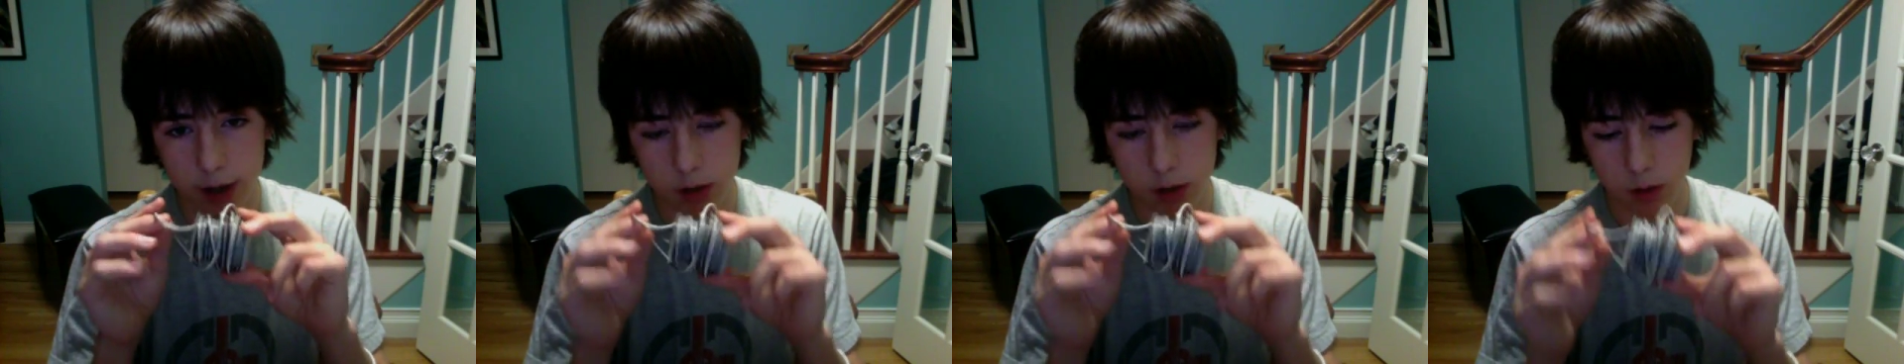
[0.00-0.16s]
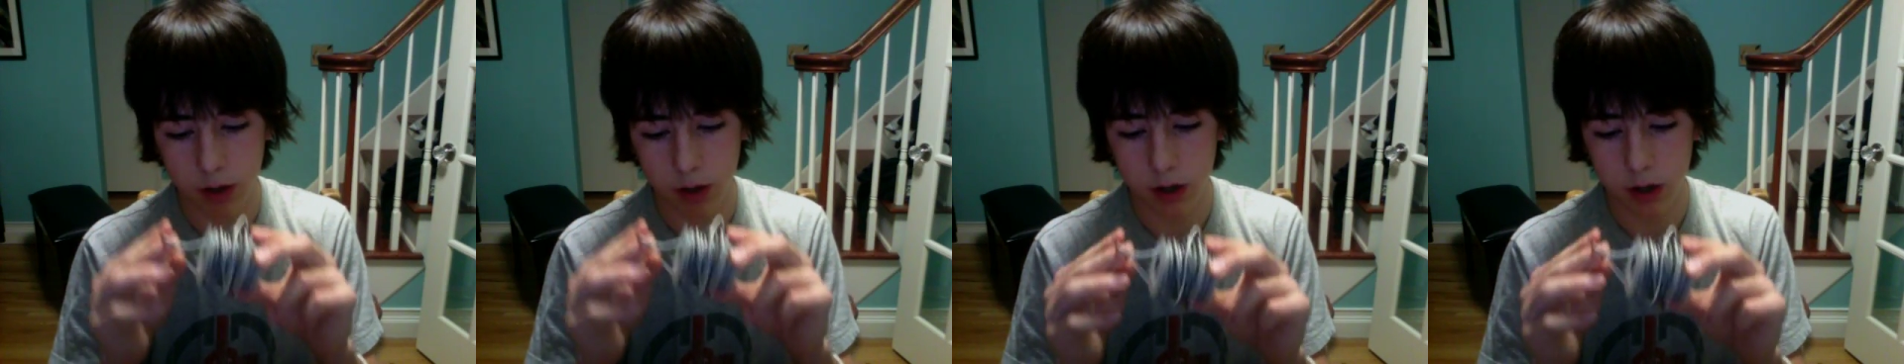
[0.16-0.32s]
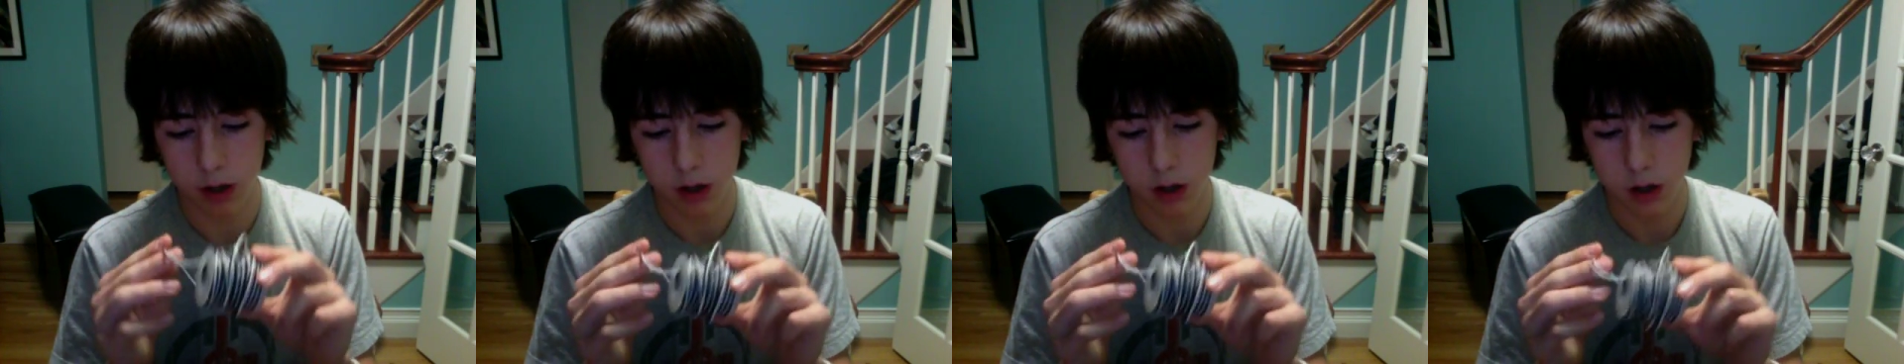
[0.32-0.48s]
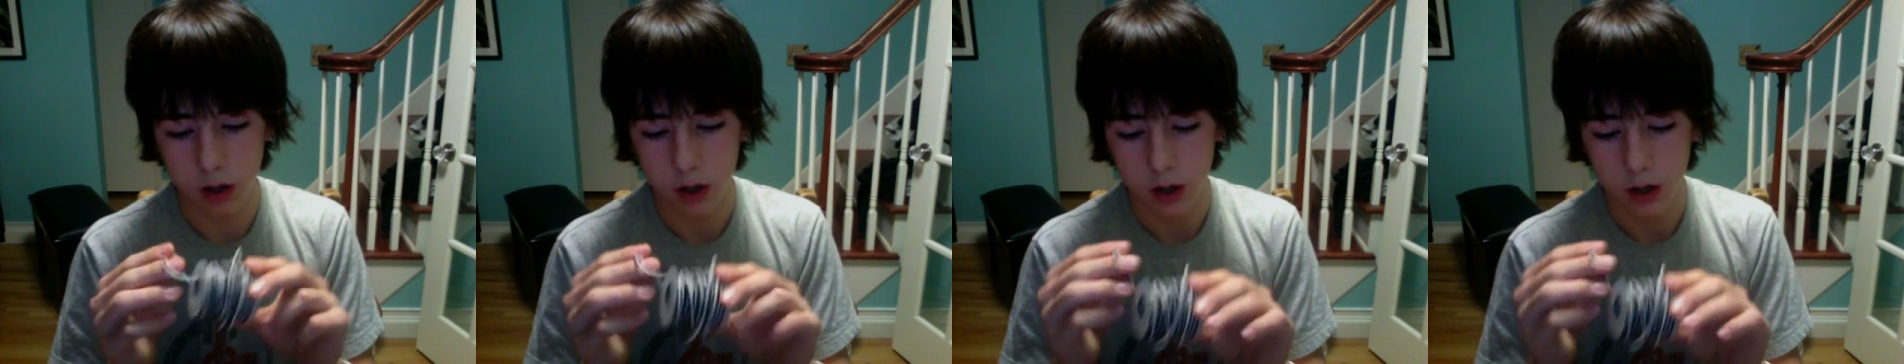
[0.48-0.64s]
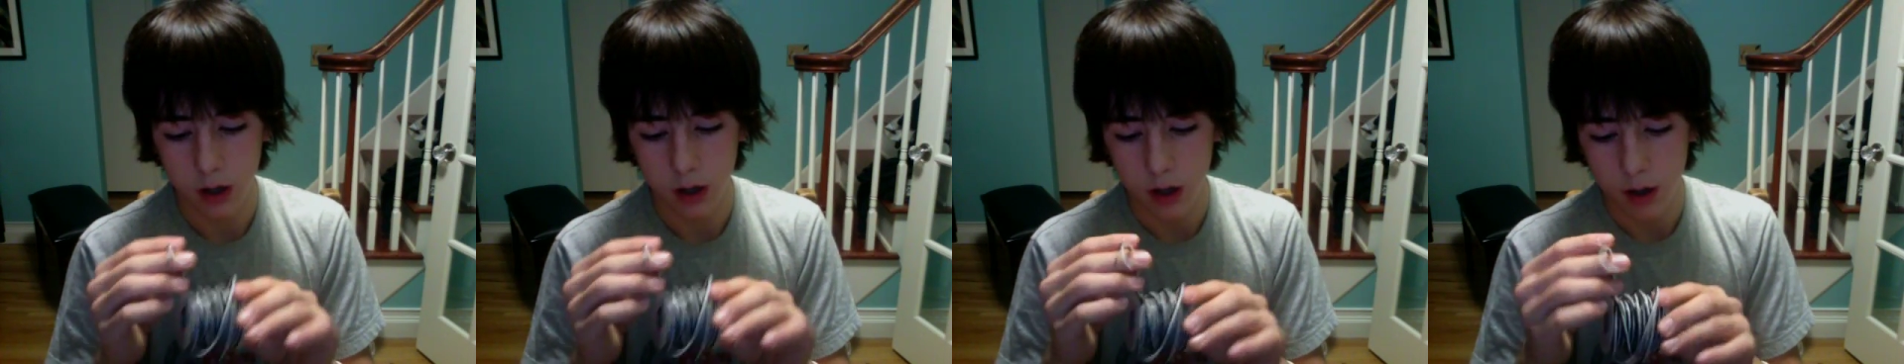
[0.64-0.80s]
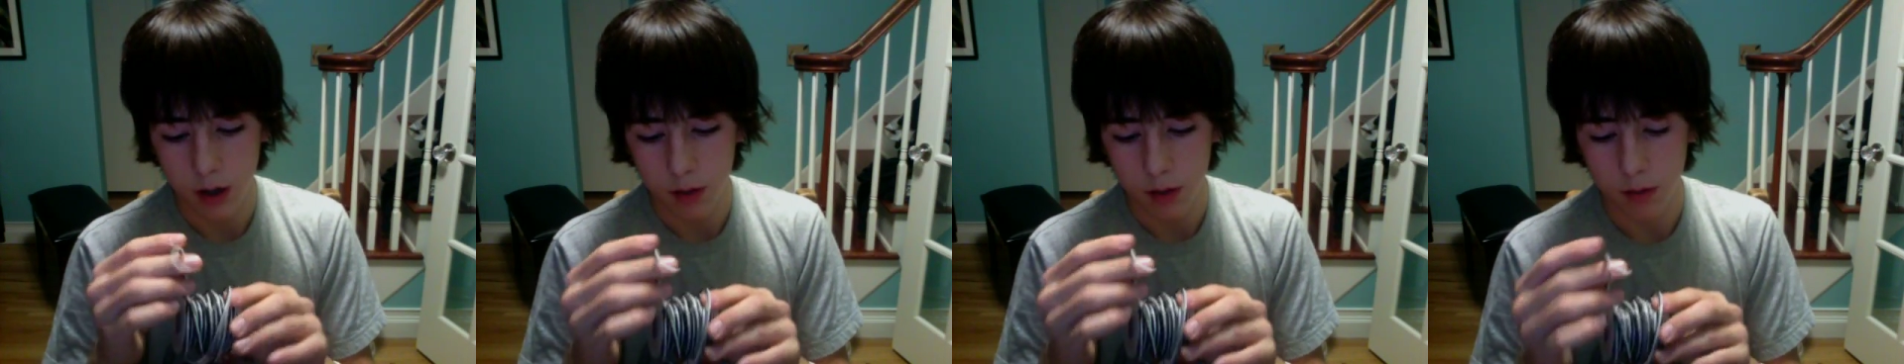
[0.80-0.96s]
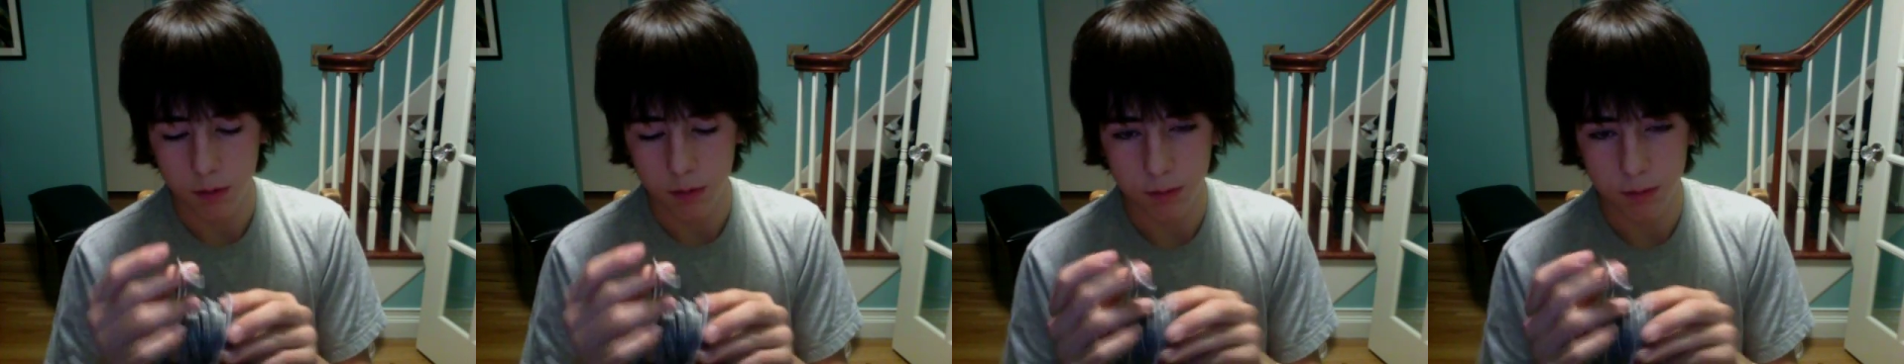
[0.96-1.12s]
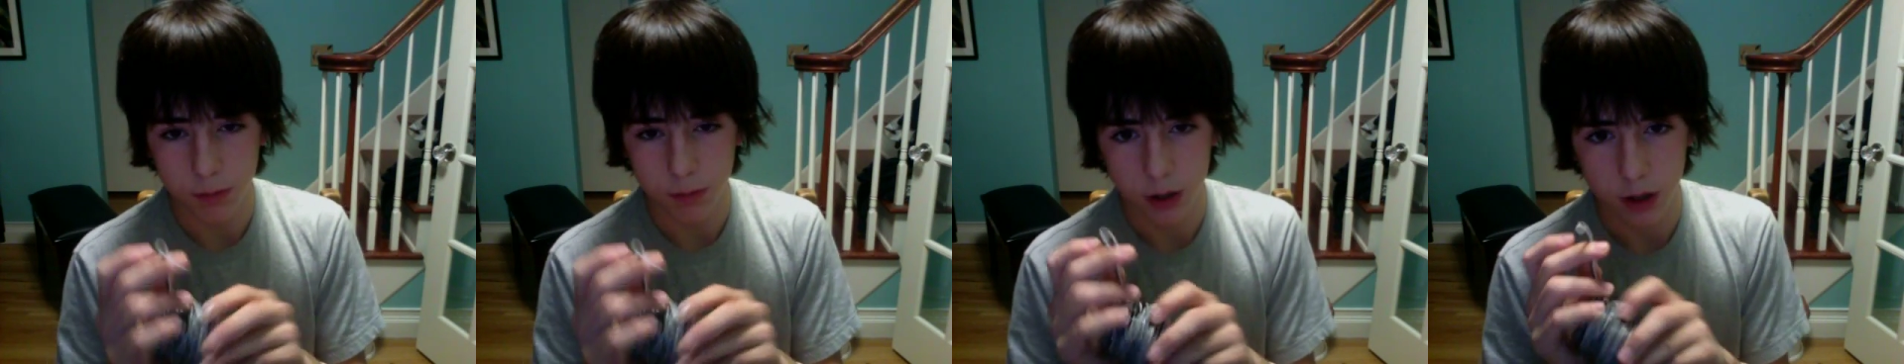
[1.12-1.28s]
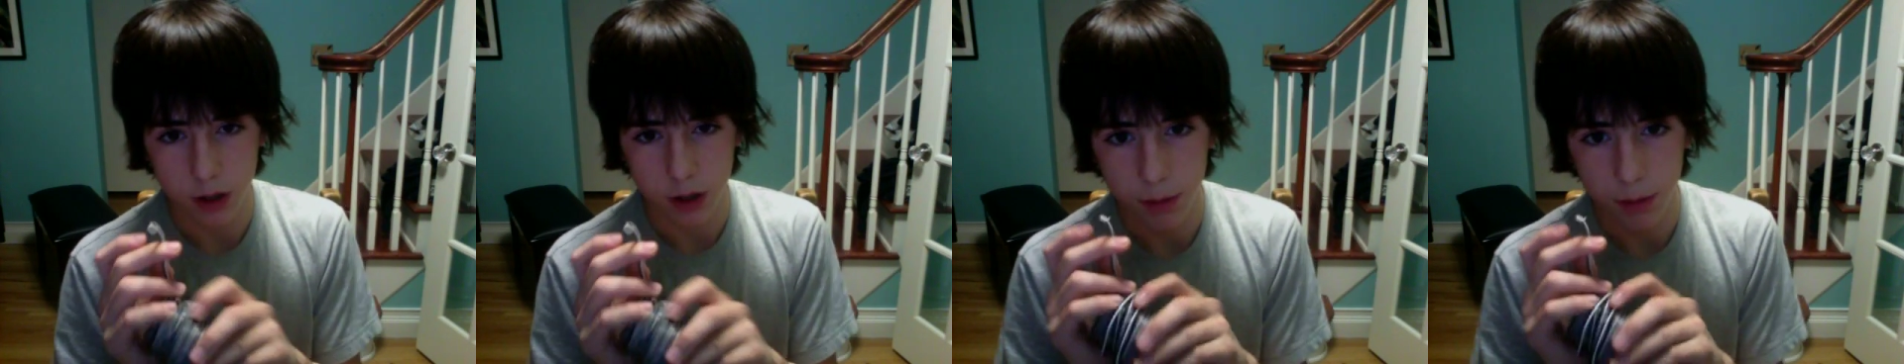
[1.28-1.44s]
wire,
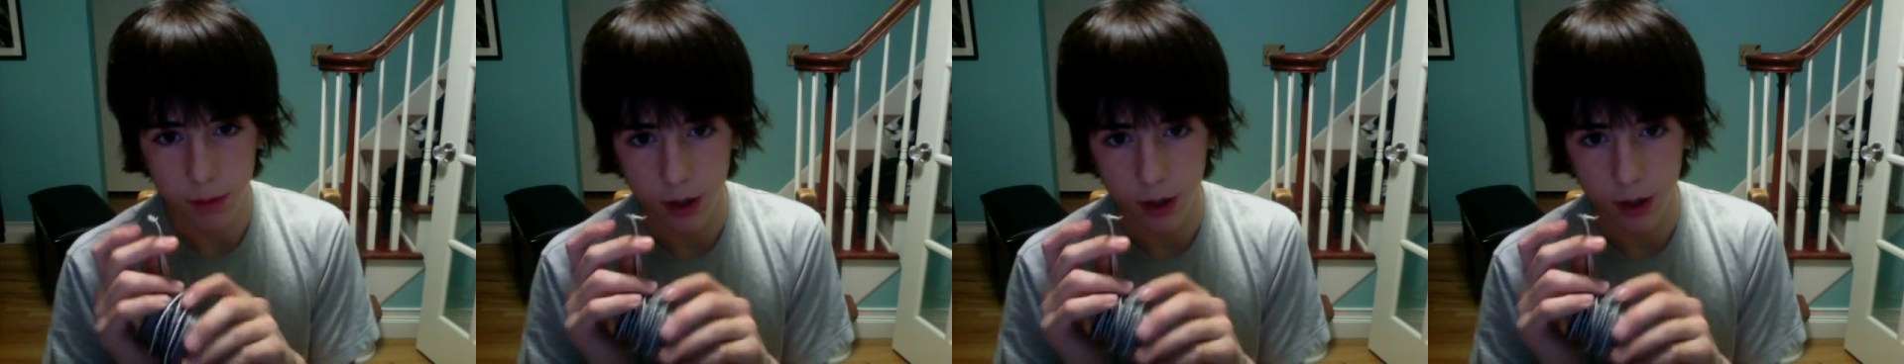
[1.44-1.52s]
but